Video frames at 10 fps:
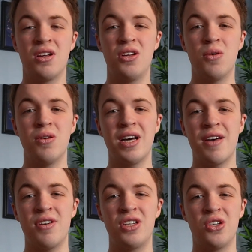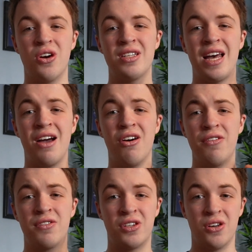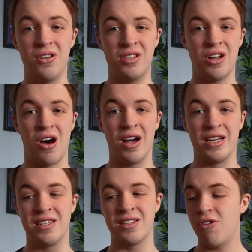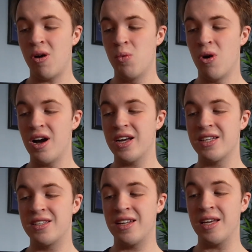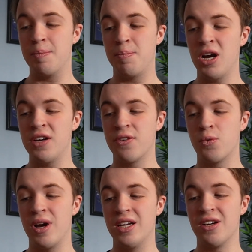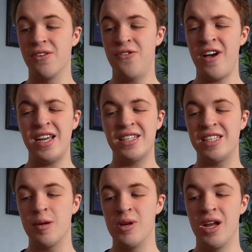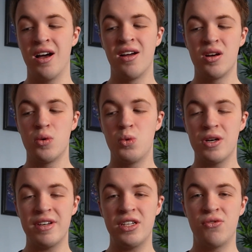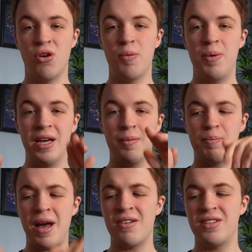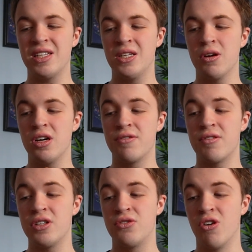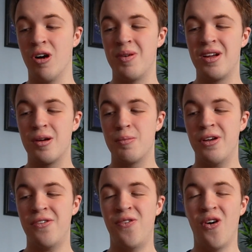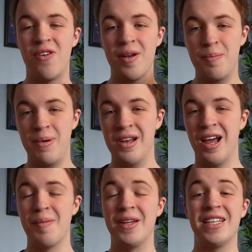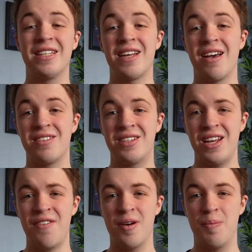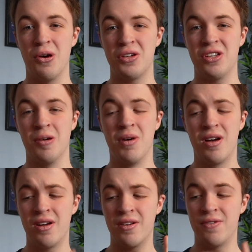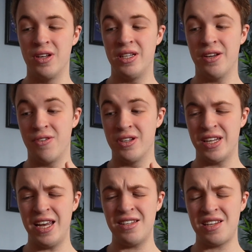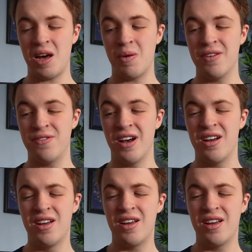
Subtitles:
you will get the choice out of 2 sides. From what I can see, both of which are very similar, with it dropping, bouncing you over a drop, before then plummeting down to the bottom. The difference is, however,